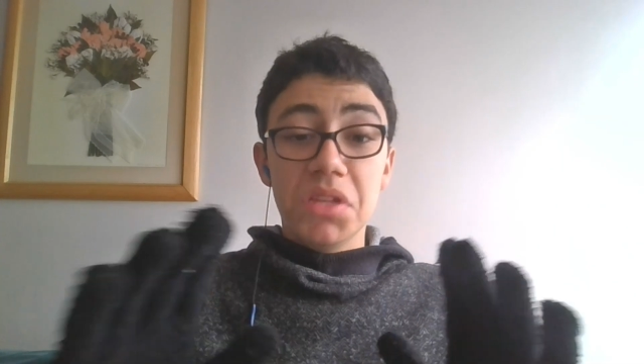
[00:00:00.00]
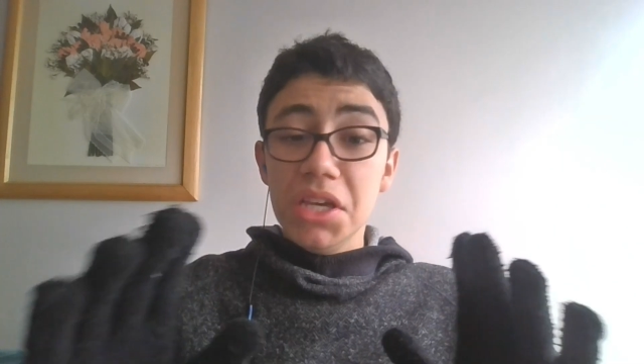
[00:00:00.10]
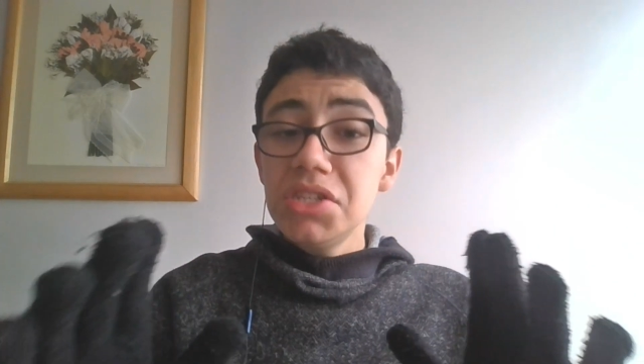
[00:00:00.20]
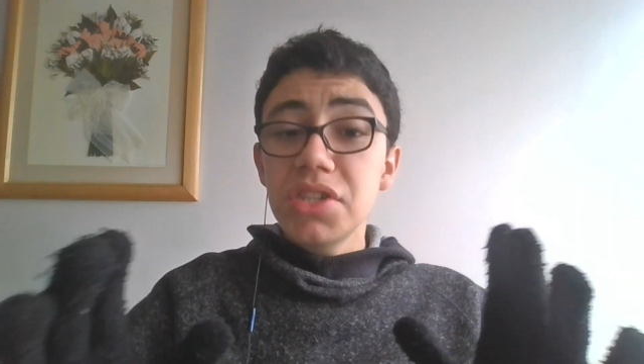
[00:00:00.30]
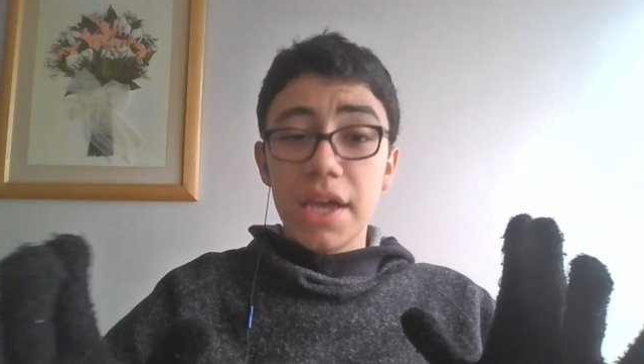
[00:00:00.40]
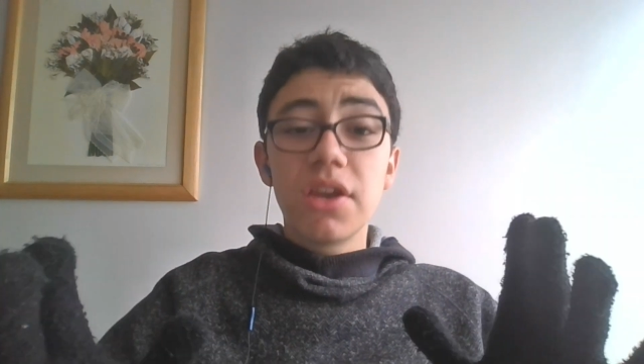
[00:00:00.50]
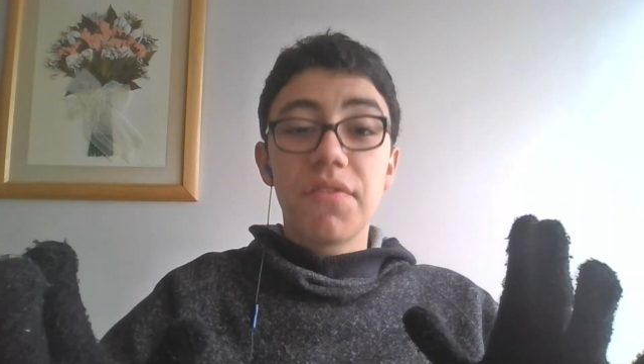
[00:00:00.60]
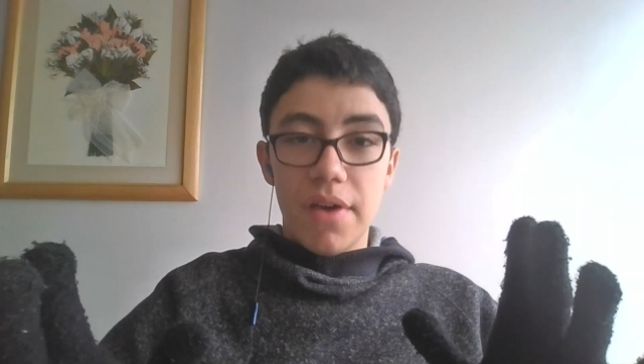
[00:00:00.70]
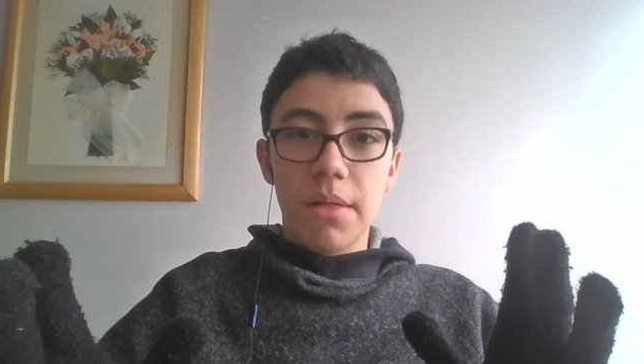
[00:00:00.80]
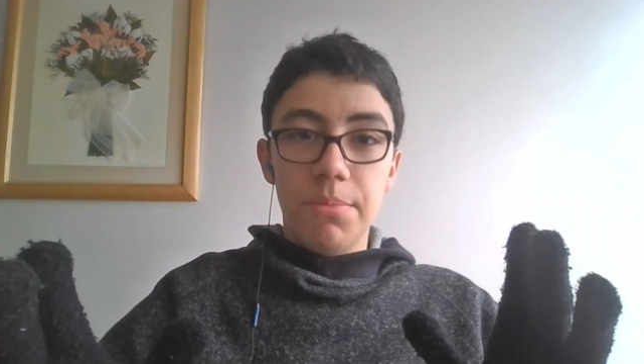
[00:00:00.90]
is kind
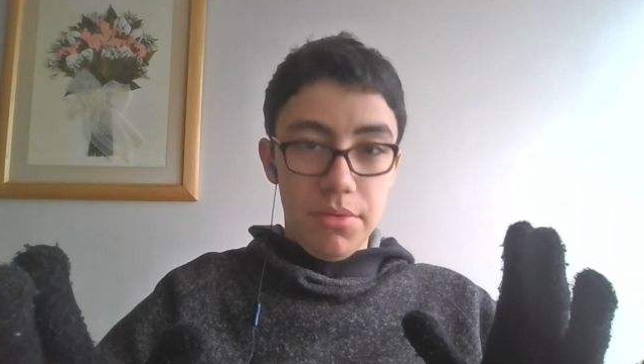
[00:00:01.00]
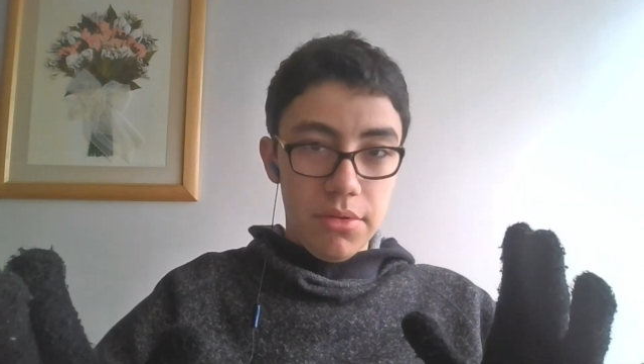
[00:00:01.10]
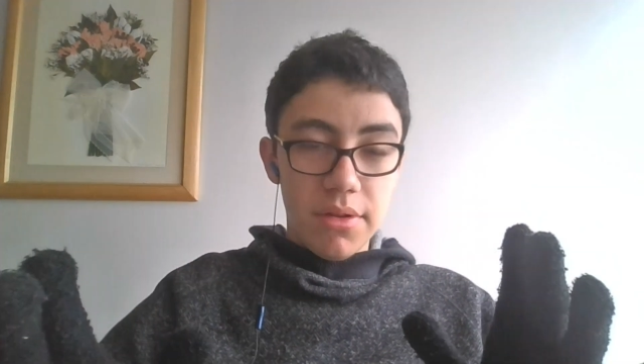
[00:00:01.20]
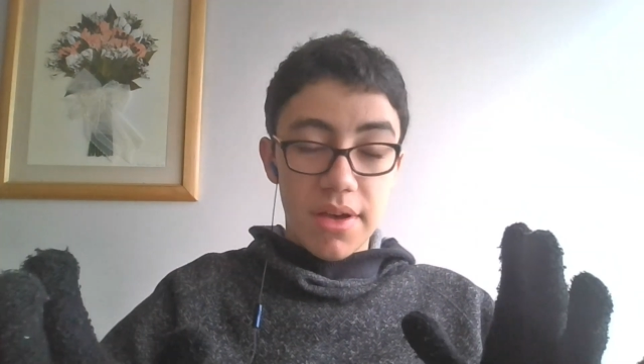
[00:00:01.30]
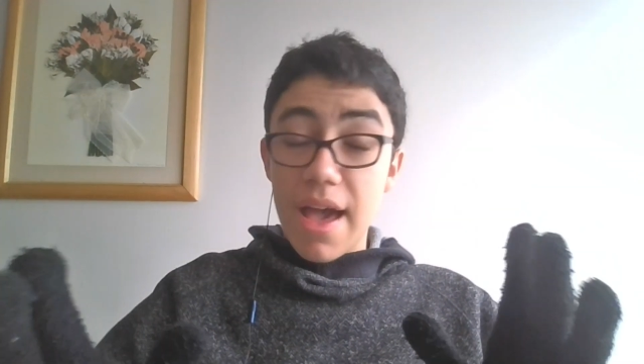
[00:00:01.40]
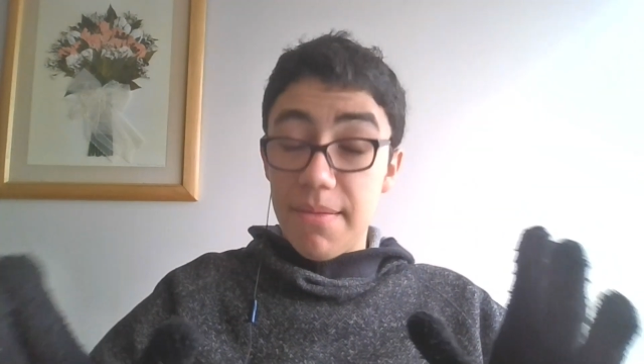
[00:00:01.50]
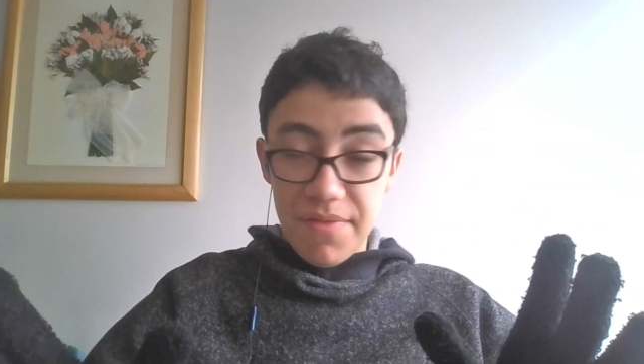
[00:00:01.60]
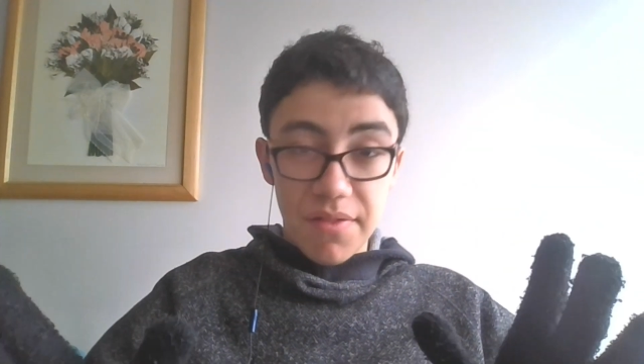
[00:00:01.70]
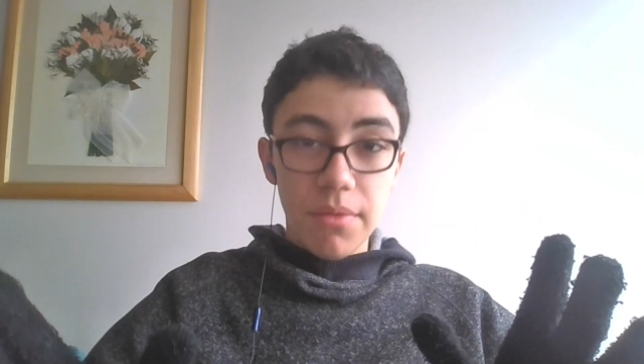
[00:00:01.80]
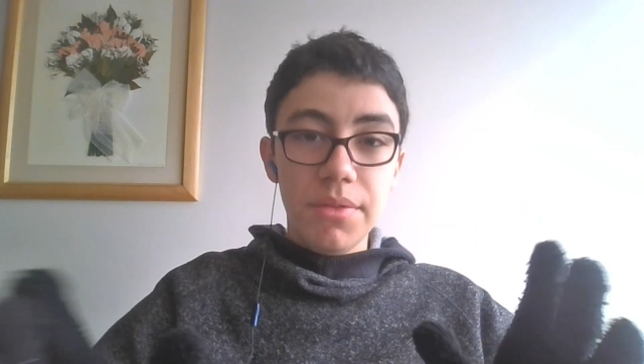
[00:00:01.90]
of
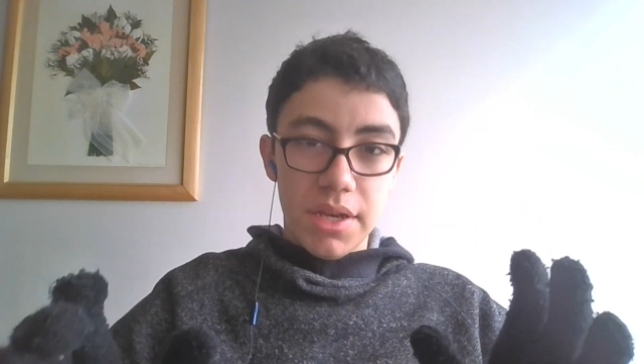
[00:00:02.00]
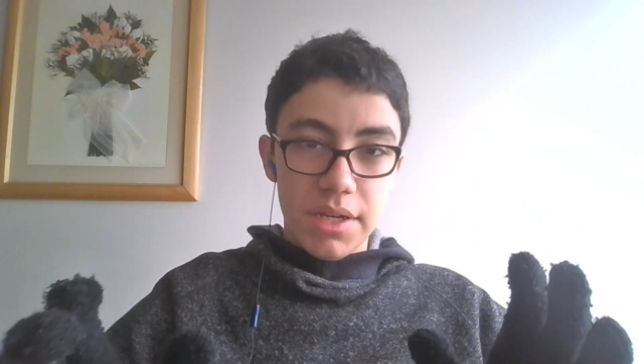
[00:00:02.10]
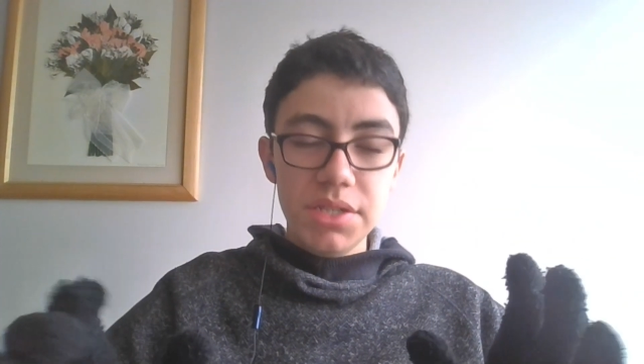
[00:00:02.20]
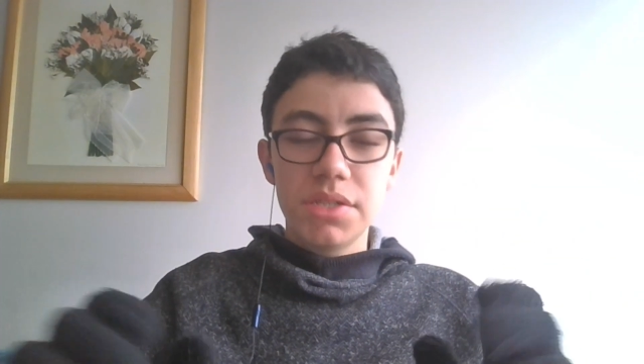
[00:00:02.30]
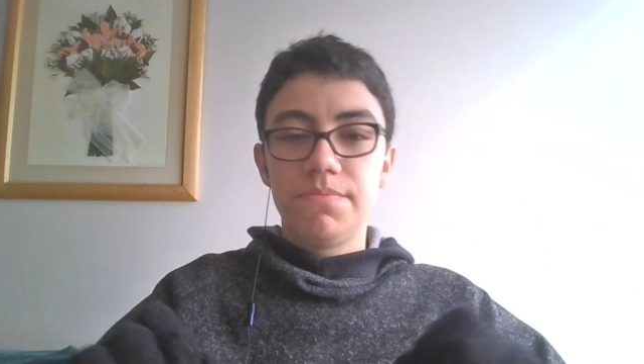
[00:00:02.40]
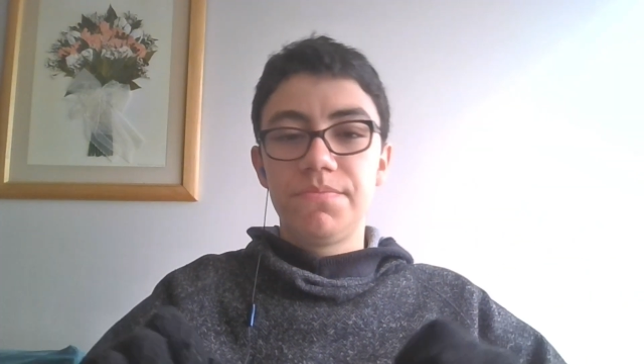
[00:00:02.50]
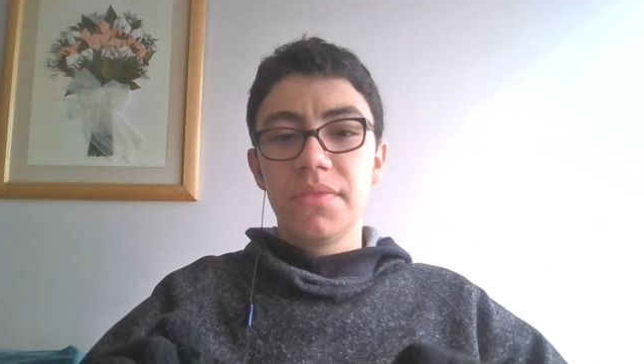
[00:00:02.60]
helpful, yes,